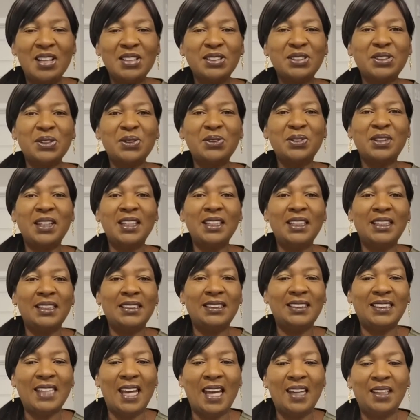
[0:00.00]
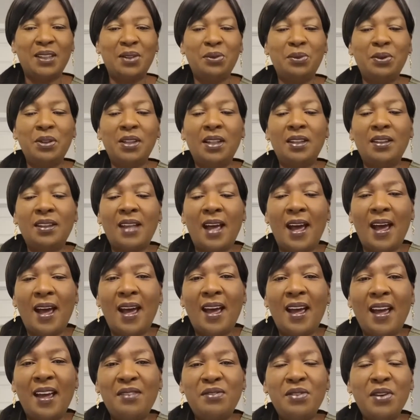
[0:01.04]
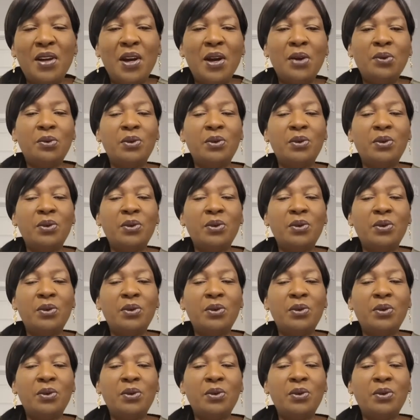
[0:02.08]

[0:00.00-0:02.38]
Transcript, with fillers: So get excited. We're alive.